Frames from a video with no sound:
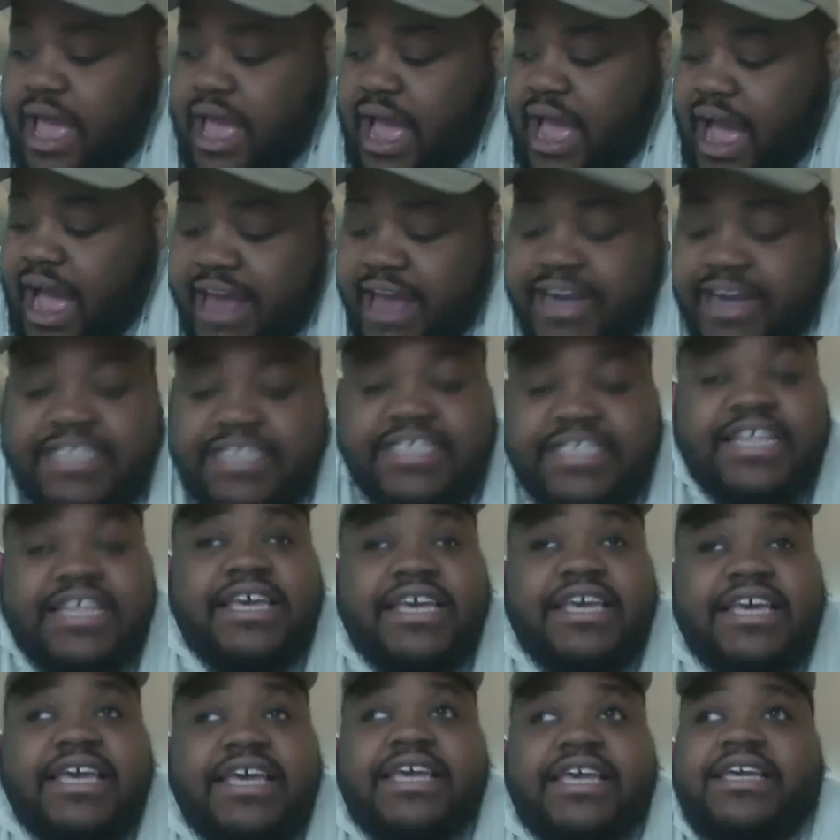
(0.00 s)

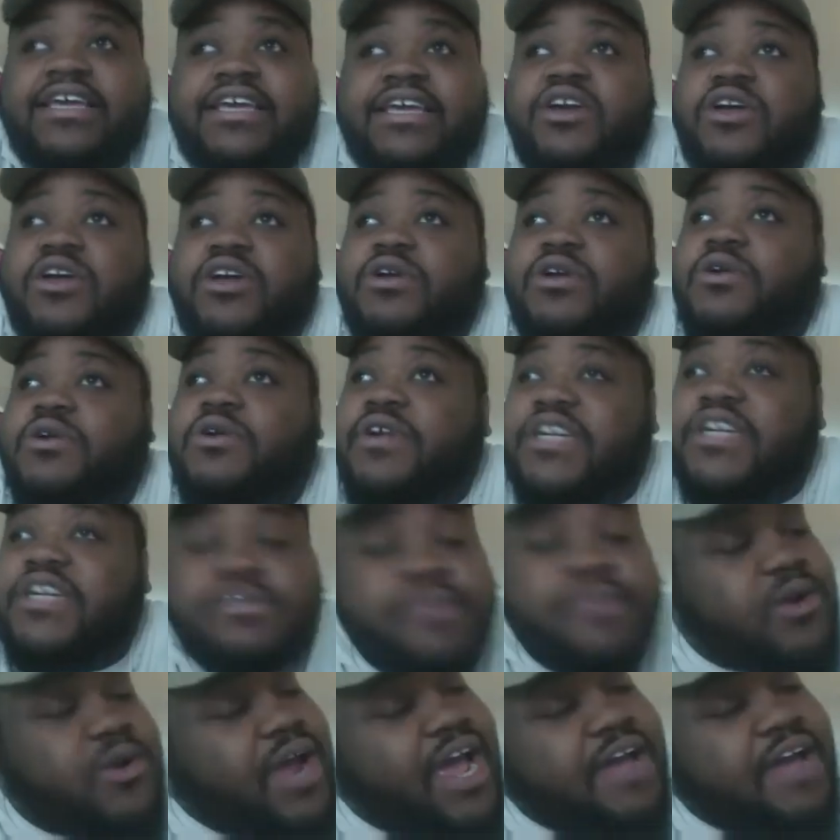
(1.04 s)
Honestly, Christian
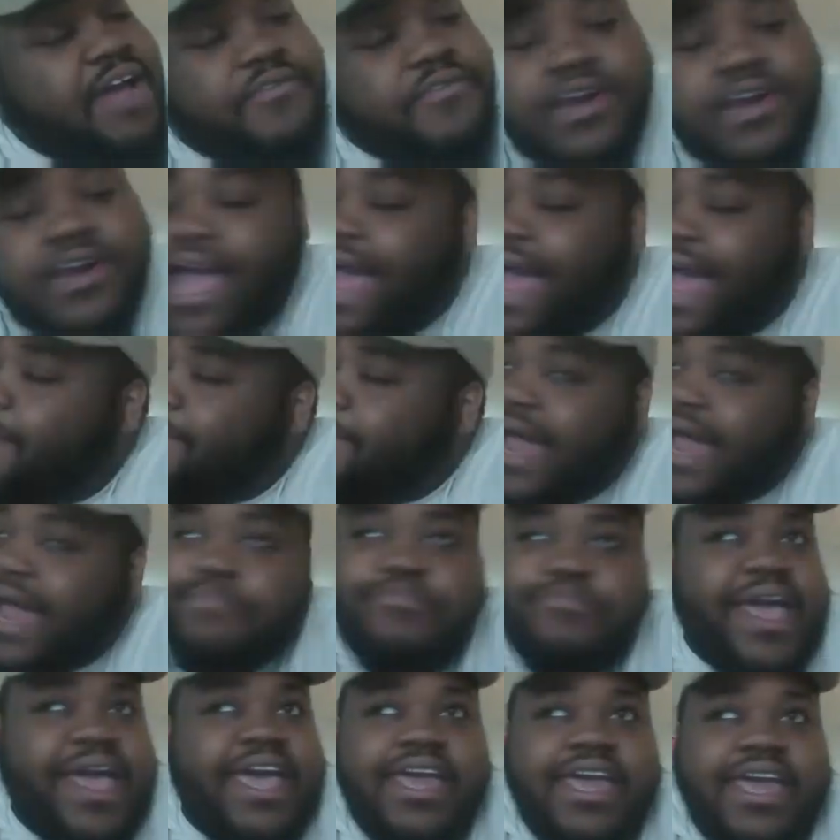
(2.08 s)
McCaffrey, I'm not
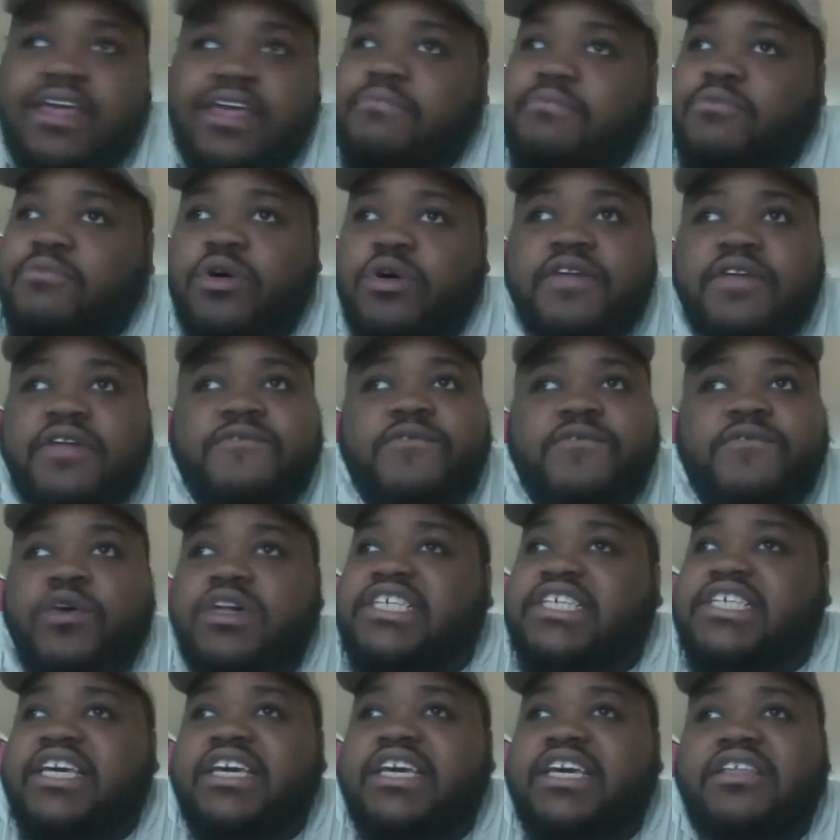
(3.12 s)
paying him more than
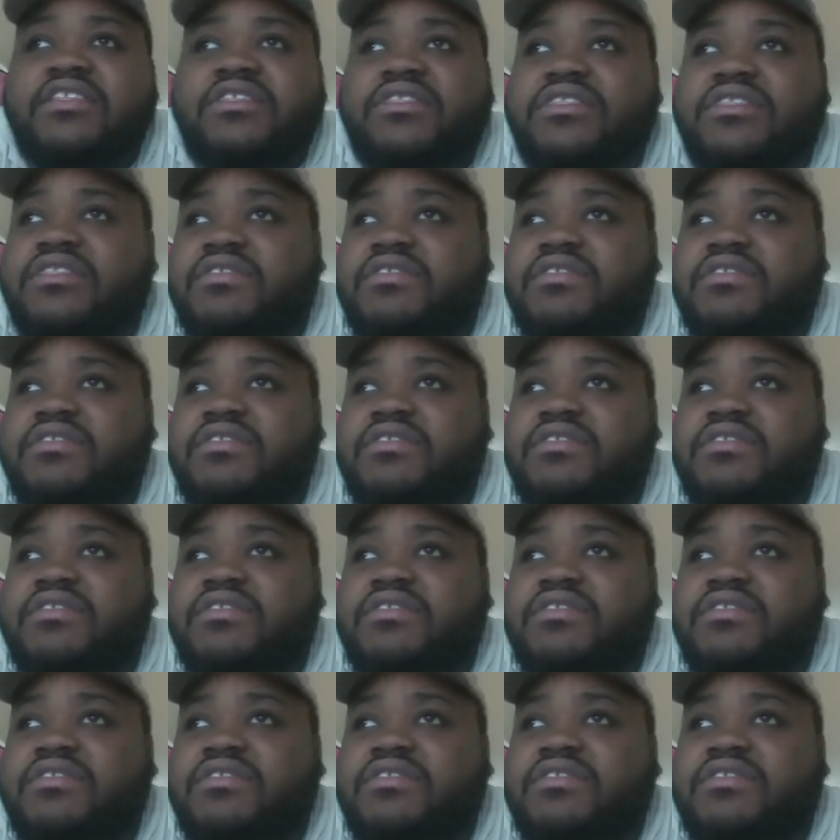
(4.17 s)
$14